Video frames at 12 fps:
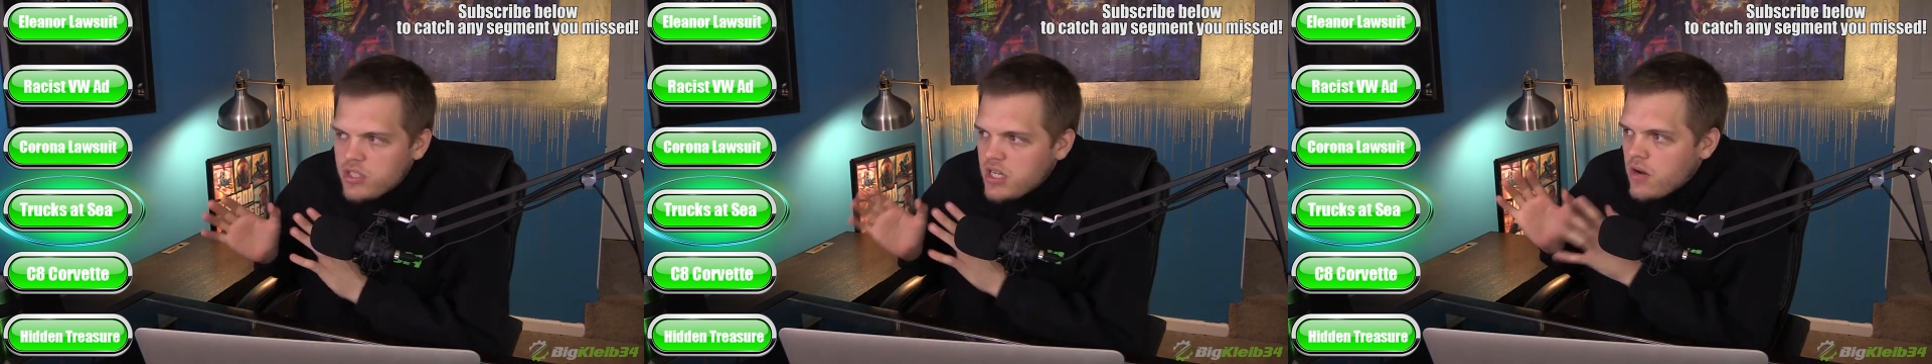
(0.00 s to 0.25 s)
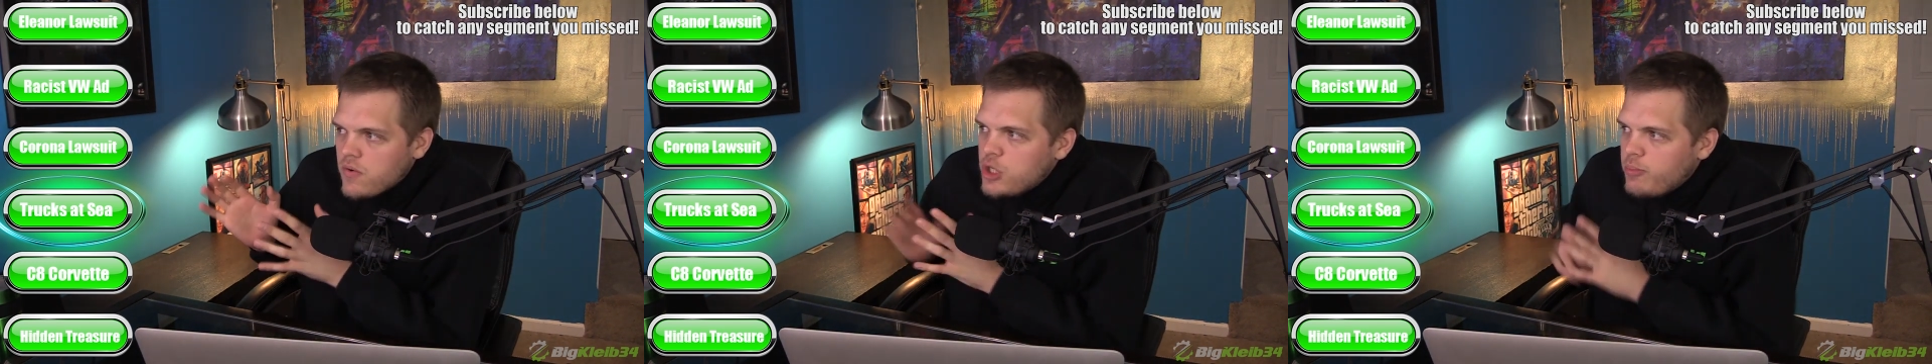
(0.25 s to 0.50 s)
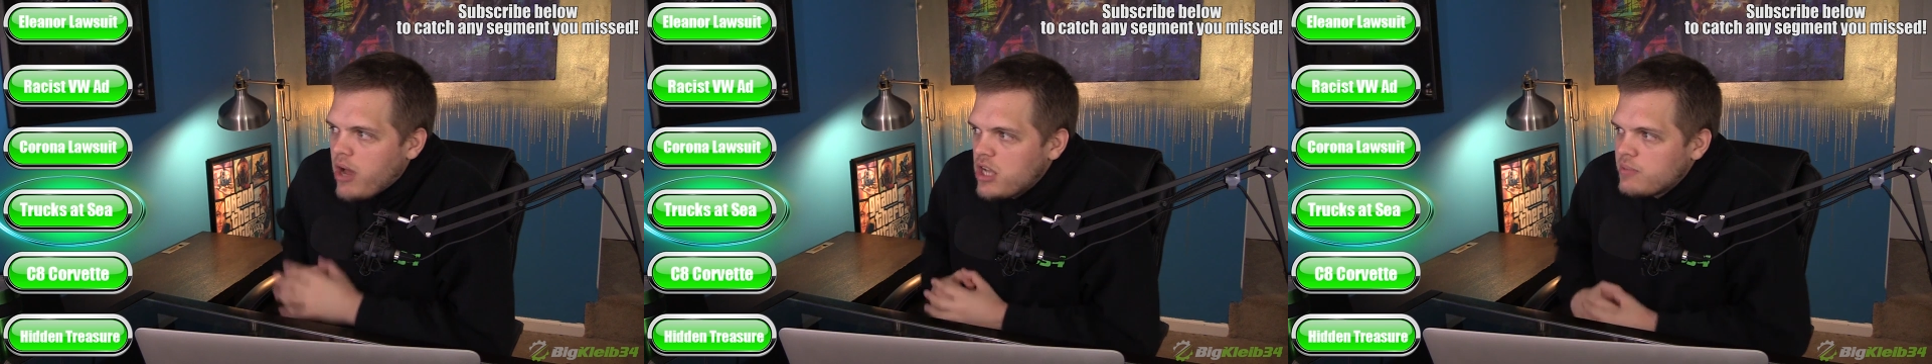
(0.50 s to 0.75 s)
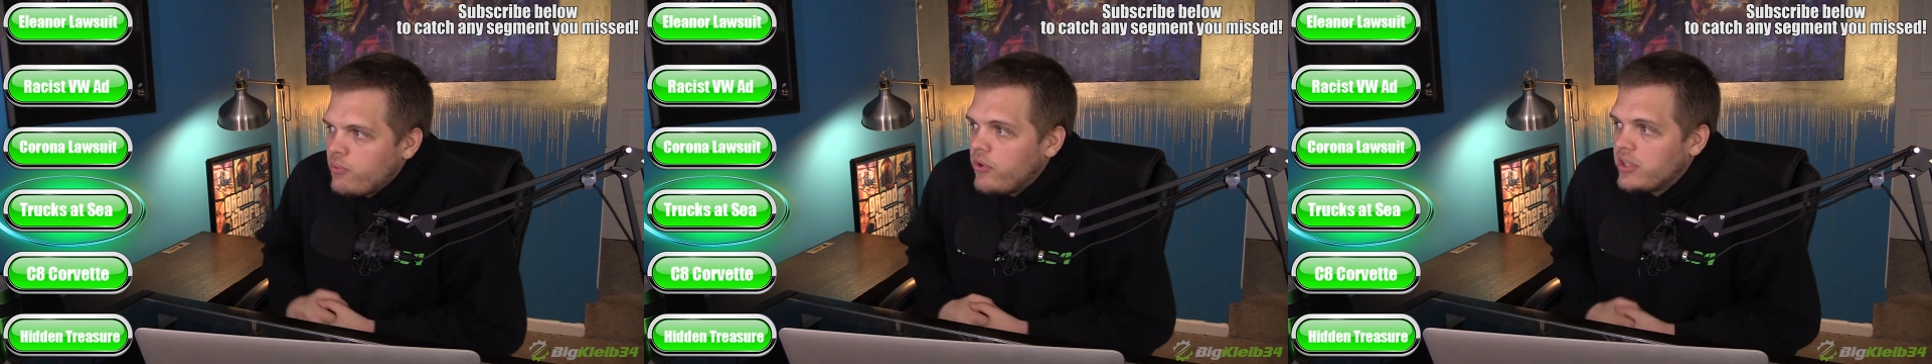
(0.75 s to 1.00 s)

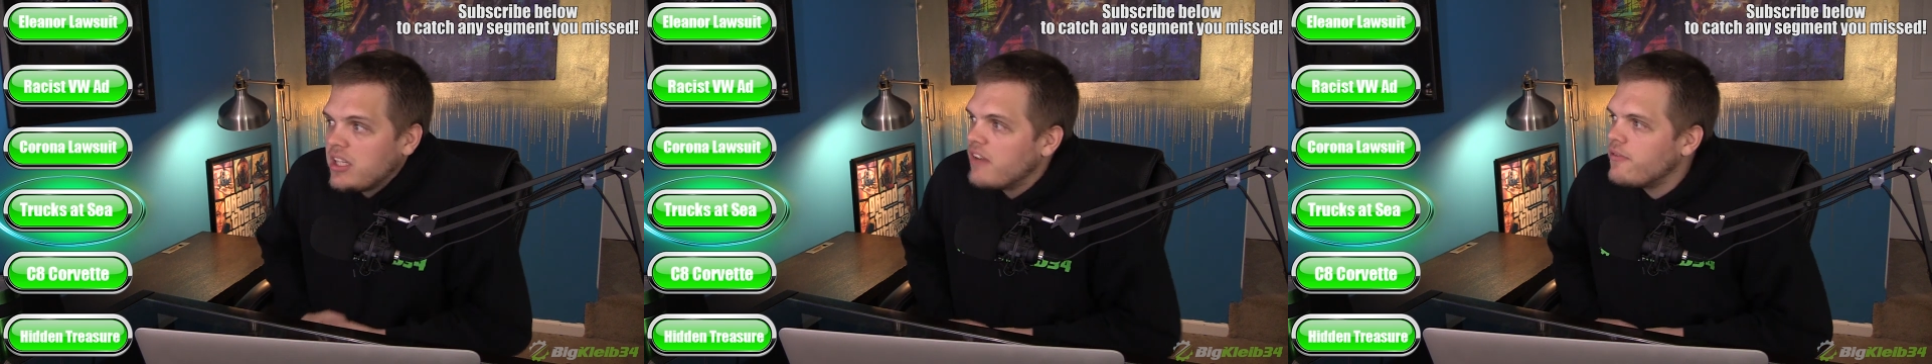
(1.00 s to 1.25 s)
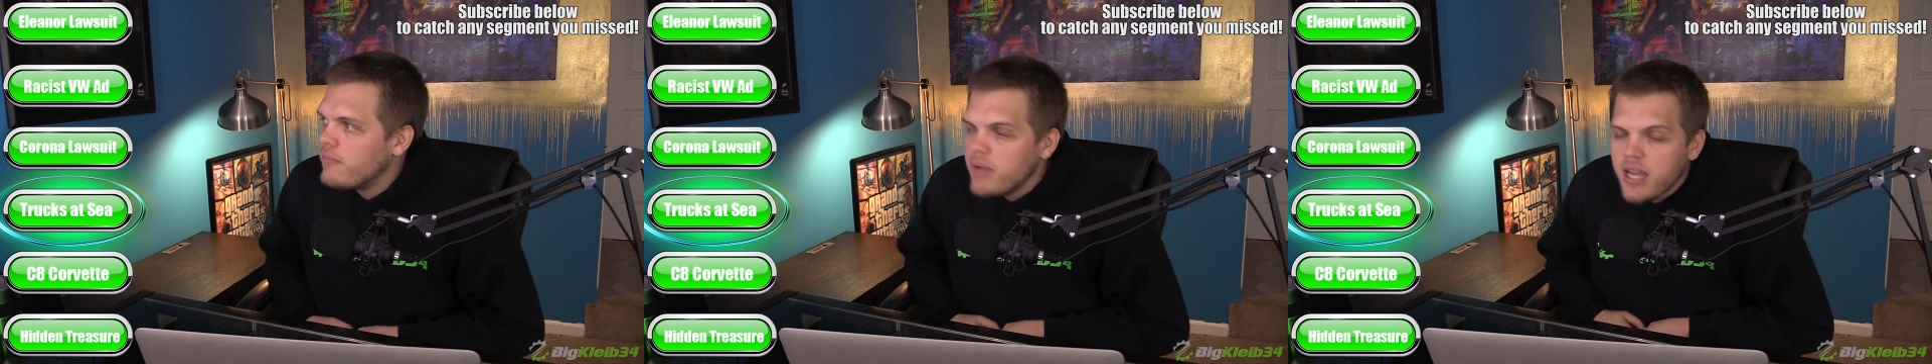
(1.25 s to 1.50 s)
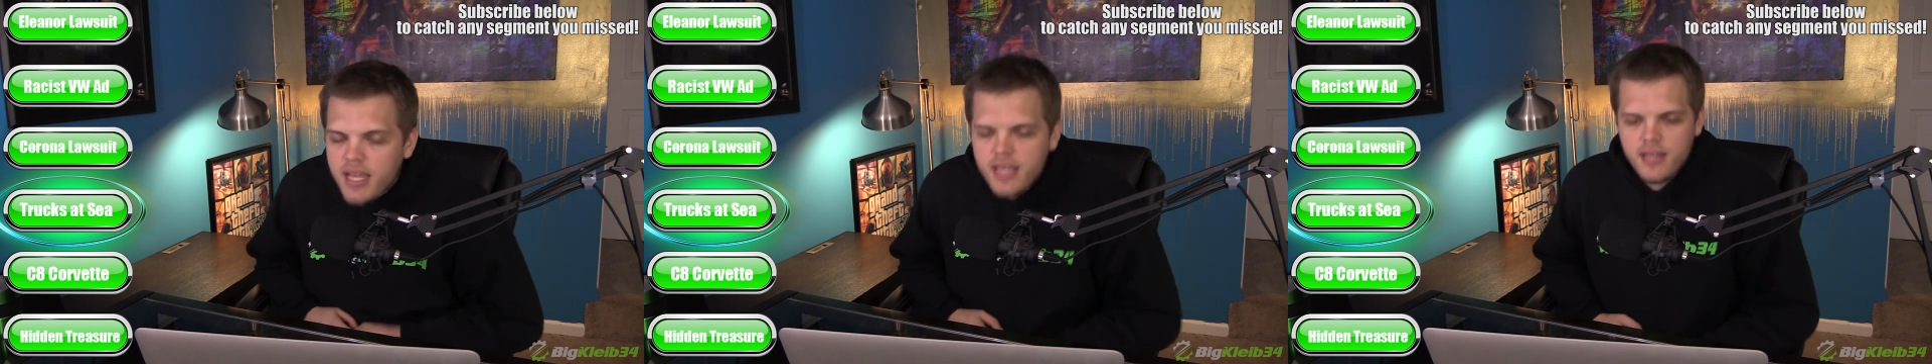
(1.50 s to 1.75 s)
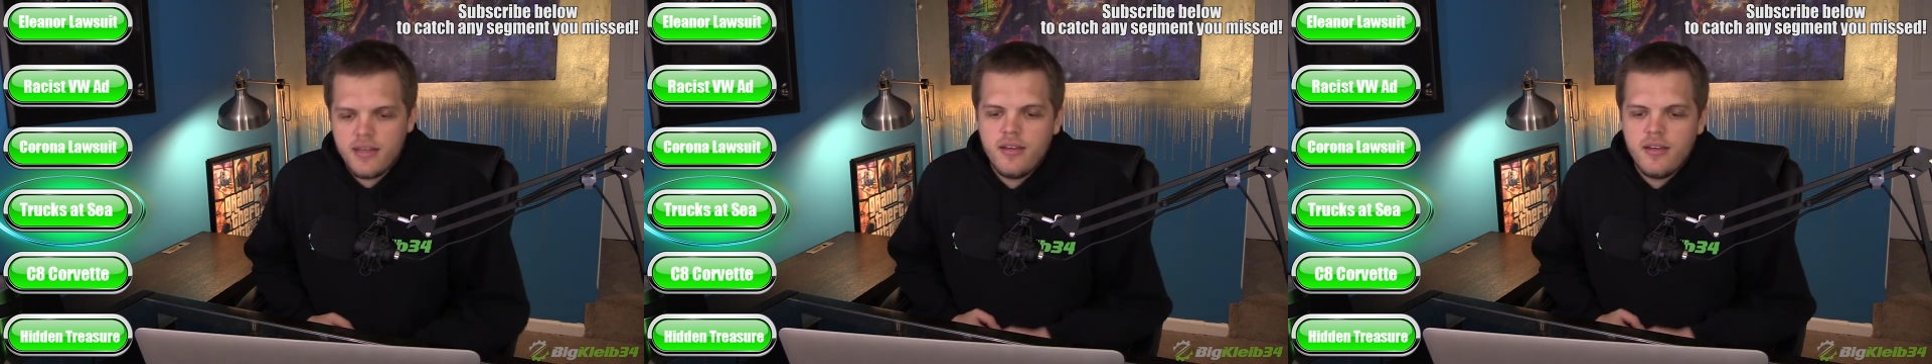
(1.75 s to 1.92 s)
irresponsible except for me.